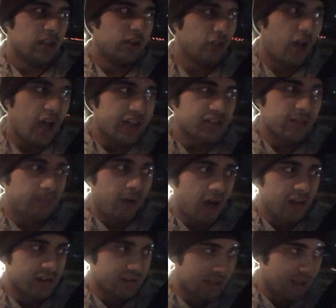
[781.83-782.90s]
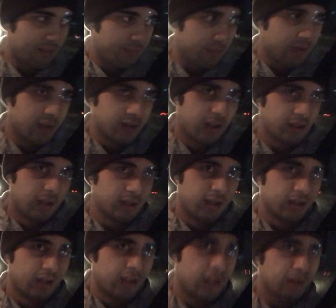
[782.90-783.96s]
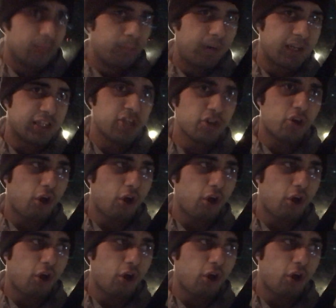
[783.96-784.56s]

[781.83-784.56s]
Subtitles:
not to bother them, but you